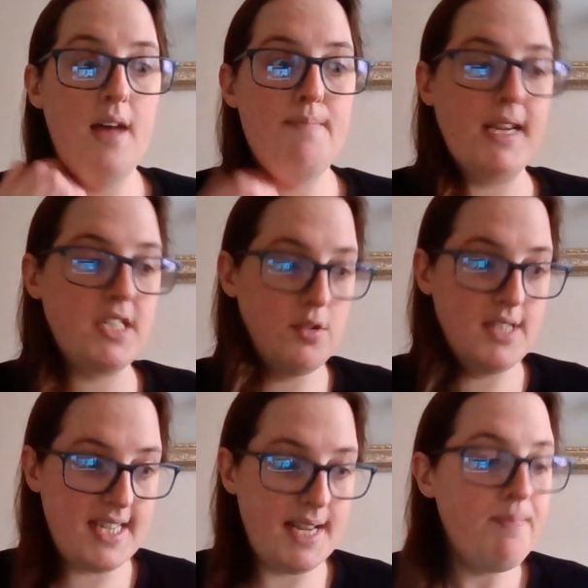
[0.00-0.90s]
Mexico
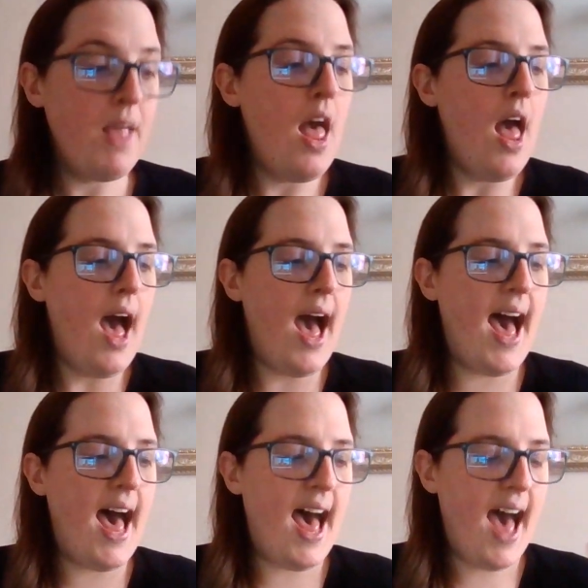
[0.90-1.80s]
City,
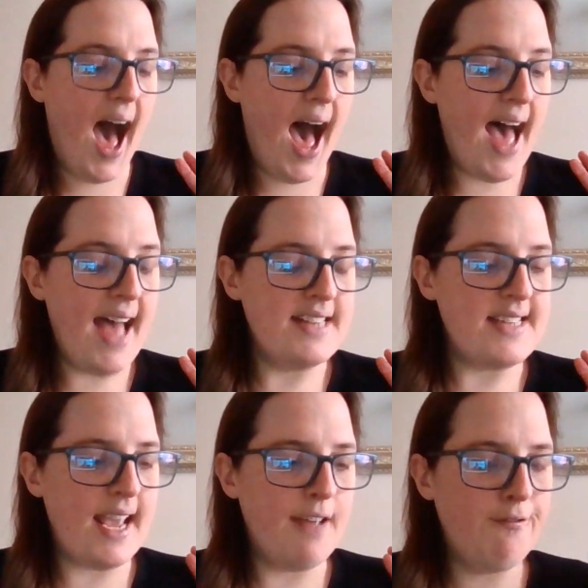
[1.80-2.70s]
and
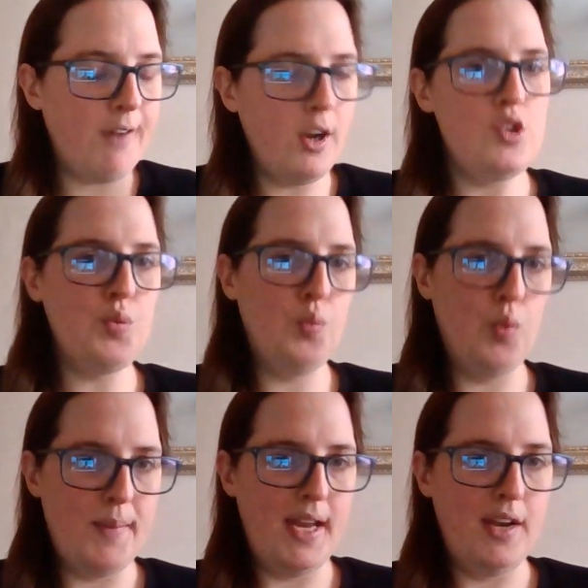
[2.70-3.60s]
it follows a
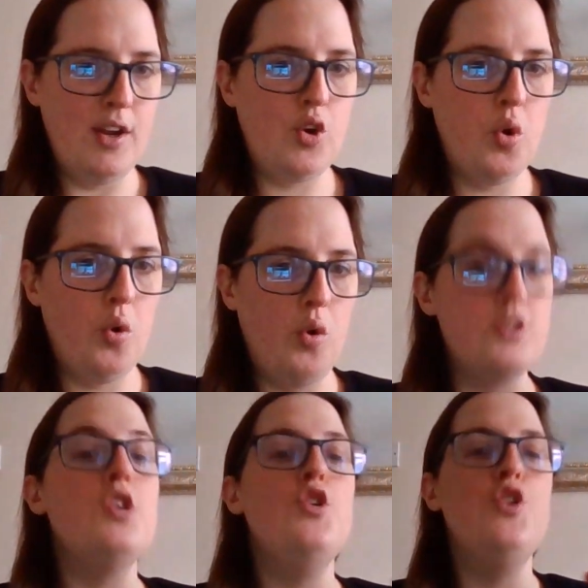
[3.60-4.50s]
woman
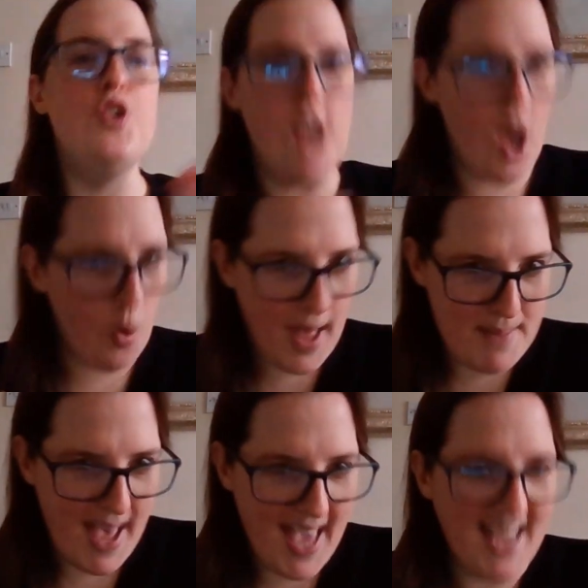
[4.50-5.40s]
called
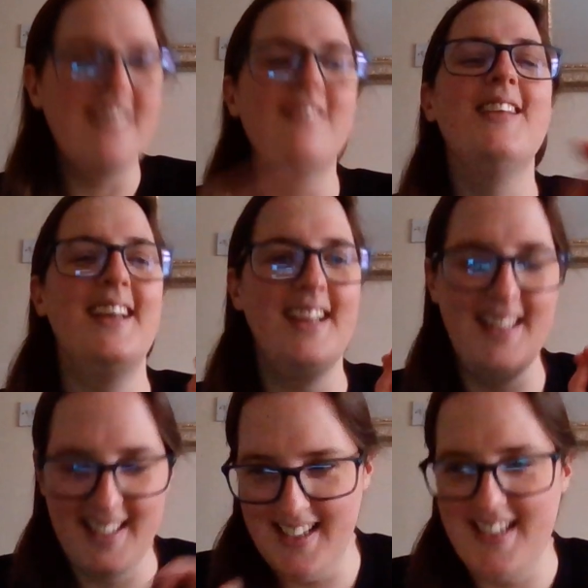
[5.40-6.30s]
Noemi.
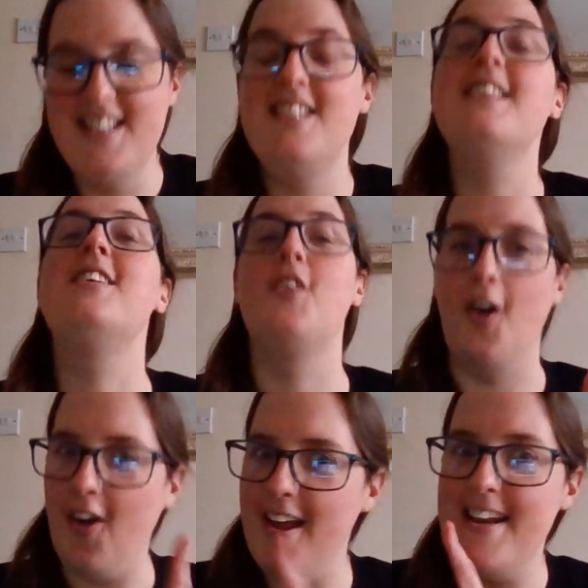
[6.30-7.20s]

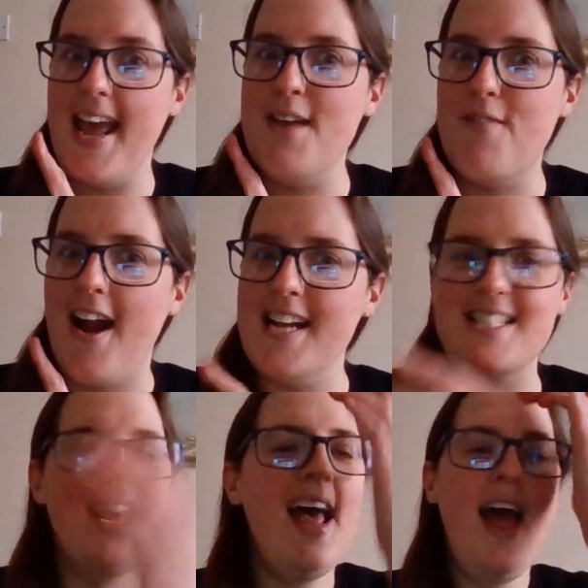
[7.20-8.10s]
Got her name
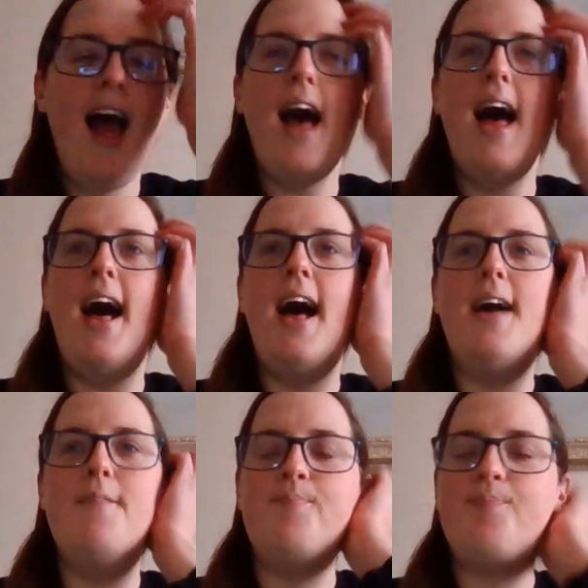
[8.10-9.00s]

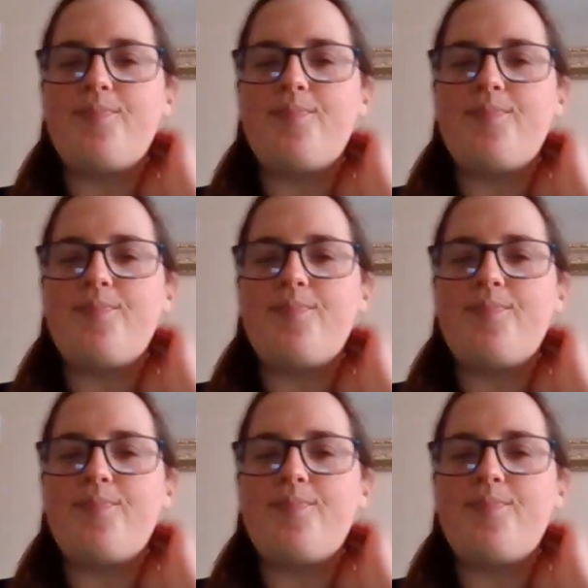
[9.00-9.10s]
right.